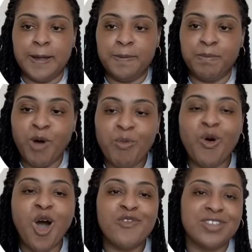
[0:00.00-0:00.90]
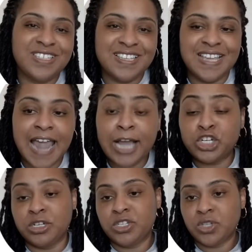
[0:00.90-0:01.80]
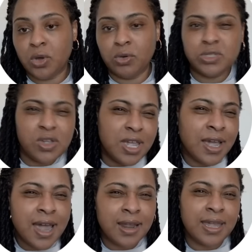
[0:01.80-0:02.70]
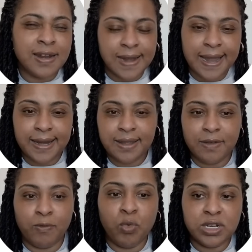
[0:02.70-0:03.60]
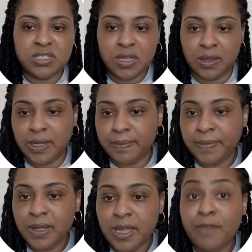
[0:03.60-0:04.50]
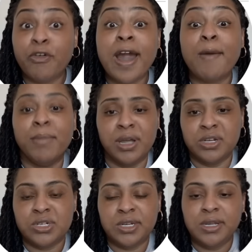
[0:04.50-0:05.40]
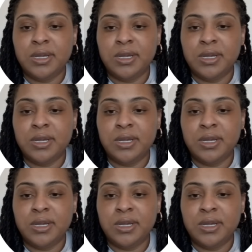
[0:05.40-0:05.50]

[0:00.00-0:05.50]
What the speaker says: mobile offices that actually sold, so you can kind of get an idea of what's selling and for how much.